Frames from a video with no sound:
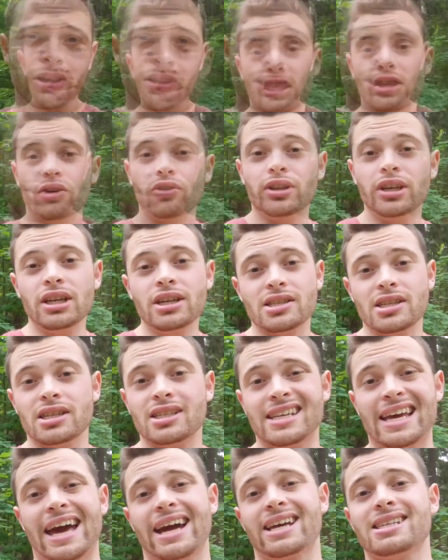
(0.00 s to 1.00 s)
Next thing you'll need is
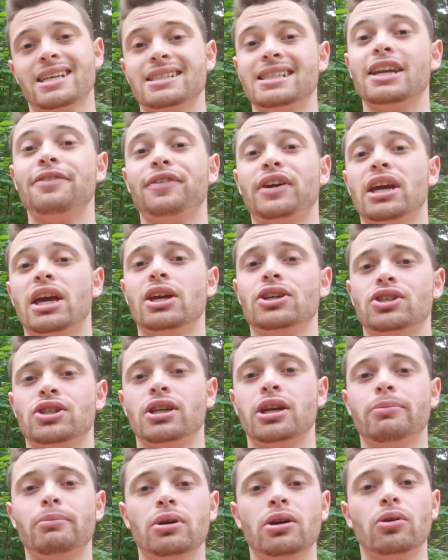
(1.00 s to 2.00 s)
a tax
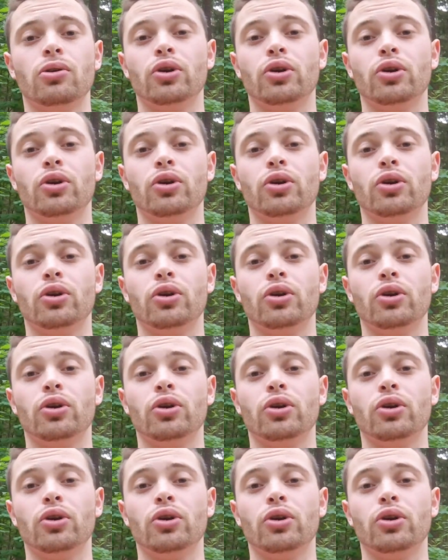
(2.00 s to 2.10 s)
identification number,